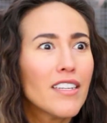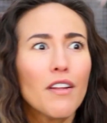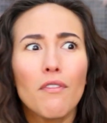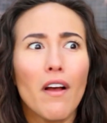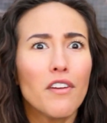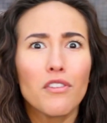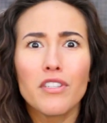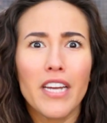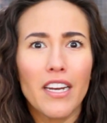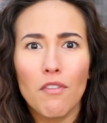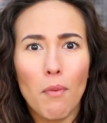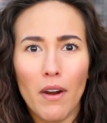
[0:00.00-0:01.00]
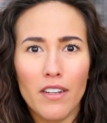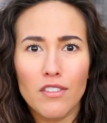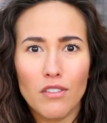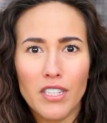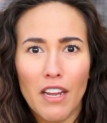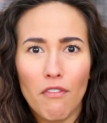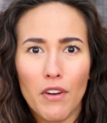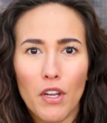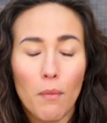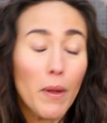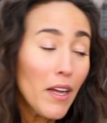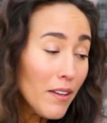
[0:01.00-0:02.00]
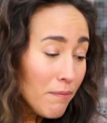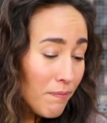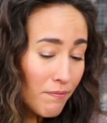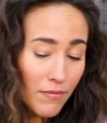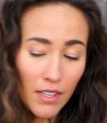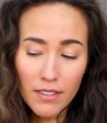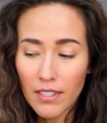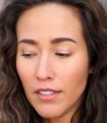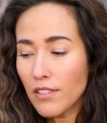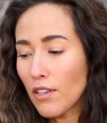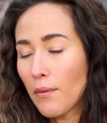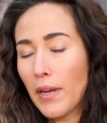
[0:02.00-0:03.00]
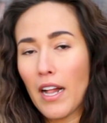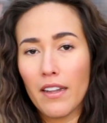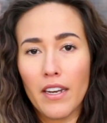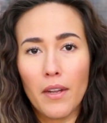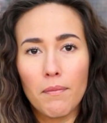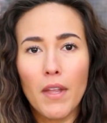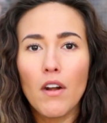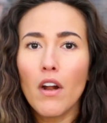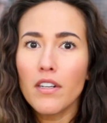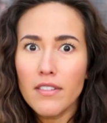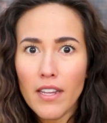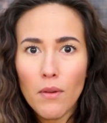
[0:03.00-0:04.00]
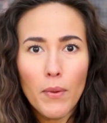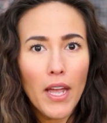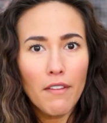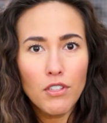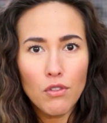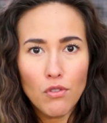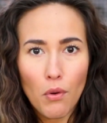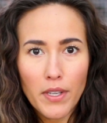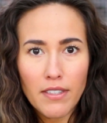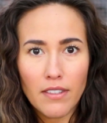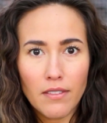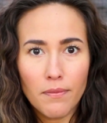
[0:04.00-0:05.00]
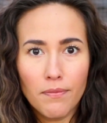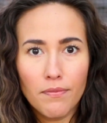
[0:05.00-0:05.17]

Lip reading: to understand if products are safe for you, but such is our reality. And honestly, we have two choices.